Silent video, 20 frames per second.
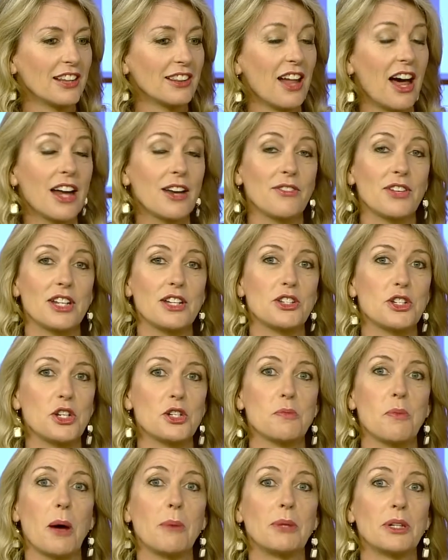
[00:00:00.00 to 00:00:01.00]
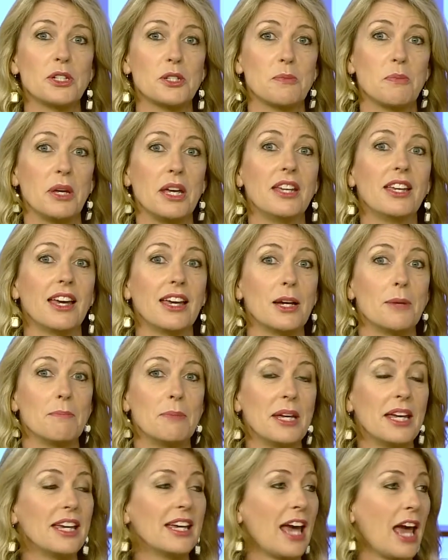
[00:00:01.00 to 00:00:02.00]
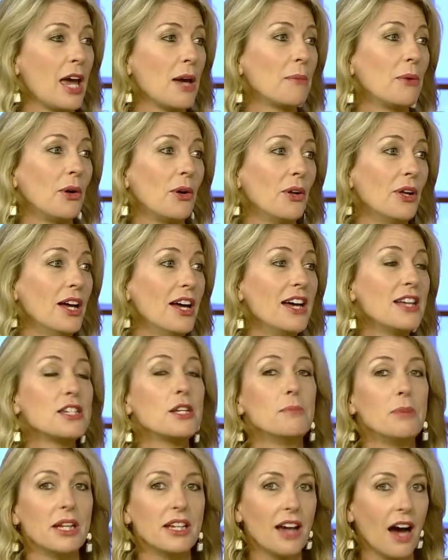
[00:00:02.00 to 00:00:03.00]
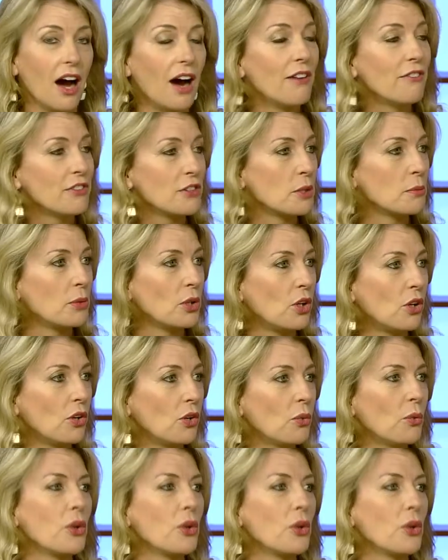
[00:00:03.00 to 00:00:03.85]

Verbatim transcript: a lot of it is just public speaking and being able to be comfortable